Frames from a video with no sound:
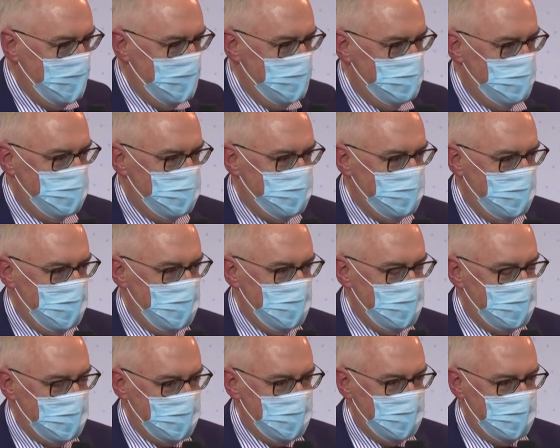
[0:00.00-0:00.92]
But really I
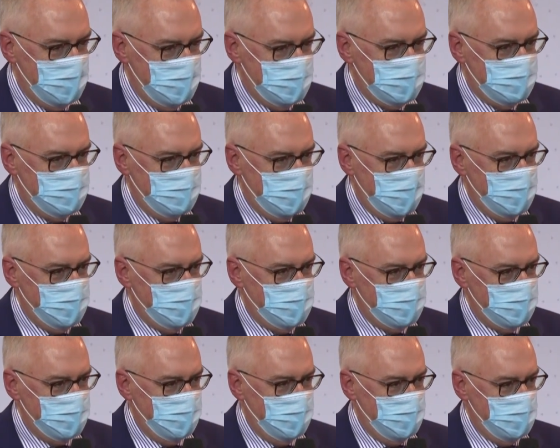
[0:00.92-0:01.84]
think it is a
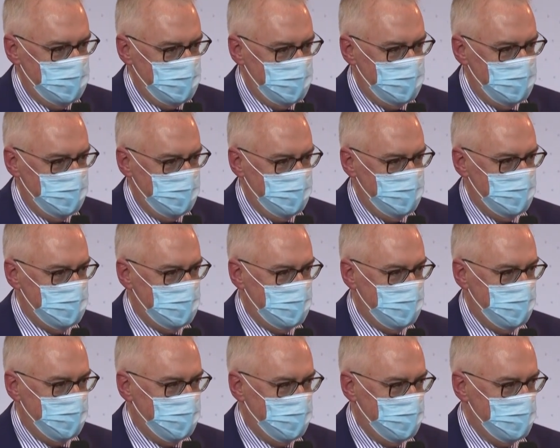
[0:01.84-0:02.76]
major initiative. It's
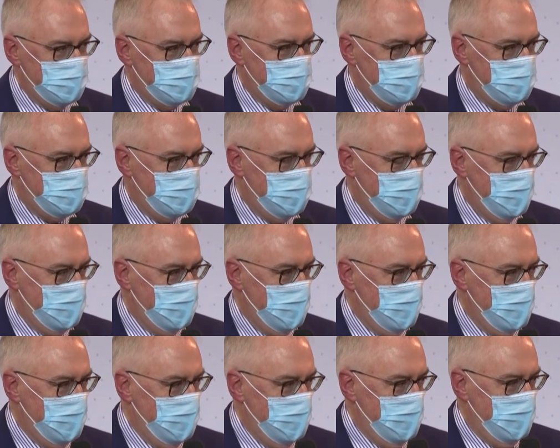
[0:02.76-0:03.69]
the first
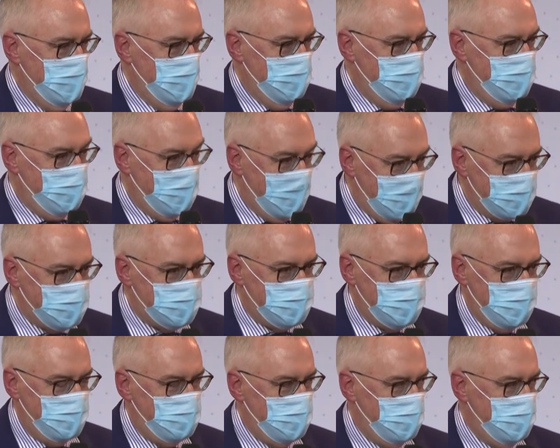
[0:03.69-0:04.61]

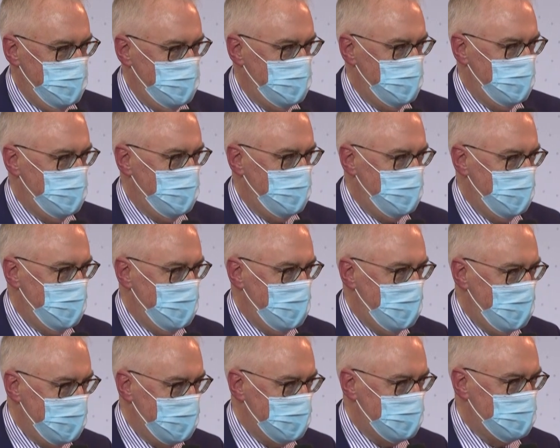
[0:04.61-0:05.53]
flagship initiative in
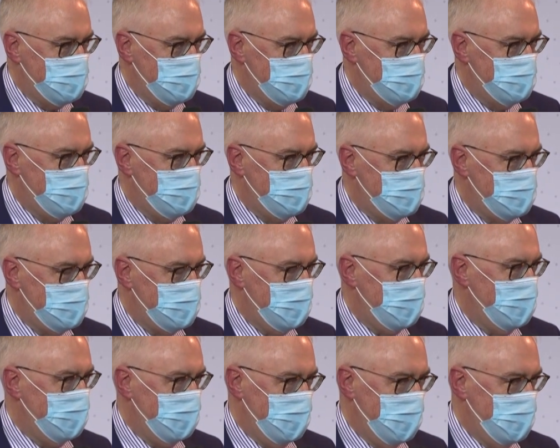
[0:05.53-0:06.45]
health which we've
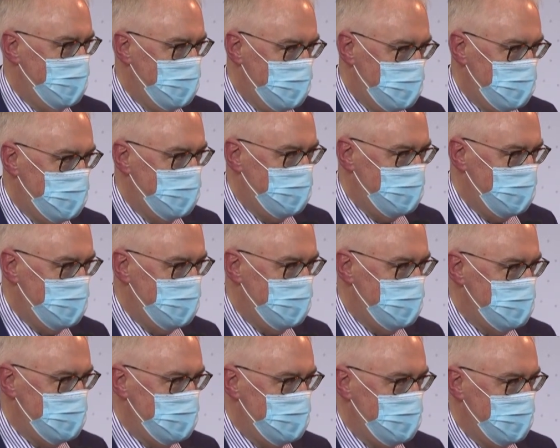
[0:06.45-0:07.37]
seen in a number of
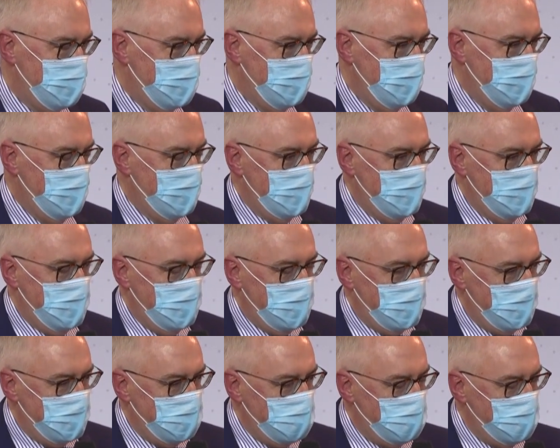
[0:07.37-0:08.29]
years. And
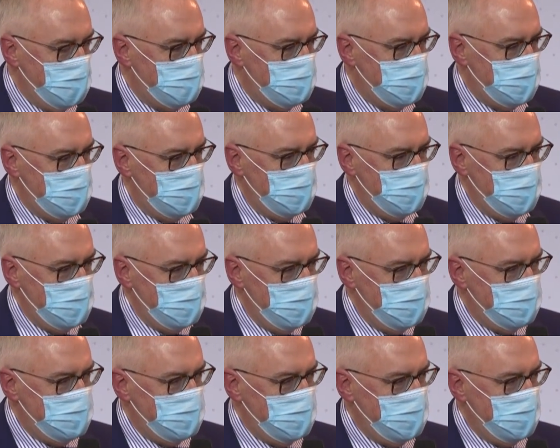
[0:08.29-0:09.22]
I hope that all
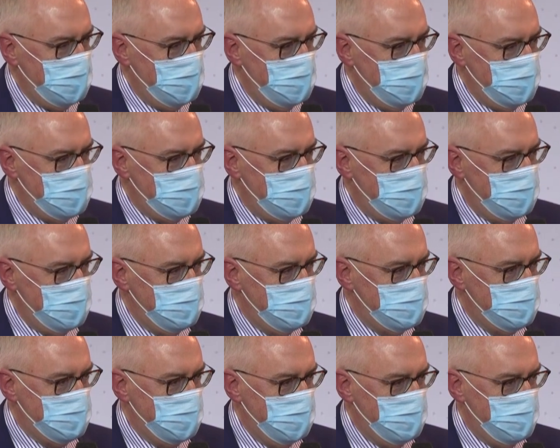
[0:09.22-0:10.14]
of the
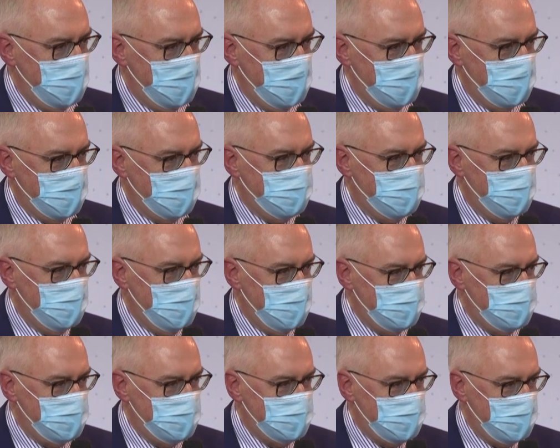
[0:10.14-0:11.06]
initiatives we're planning for
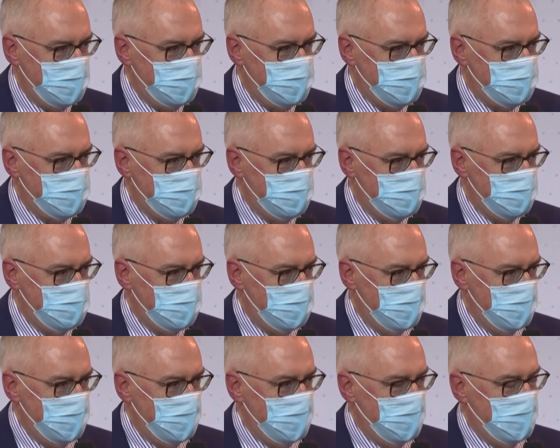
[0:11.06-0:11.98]
legislation
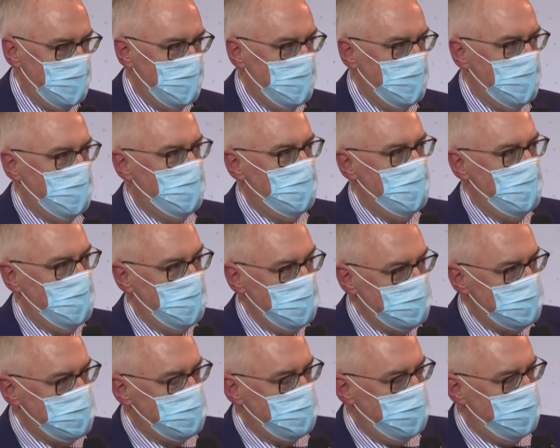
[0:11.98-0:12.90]
will also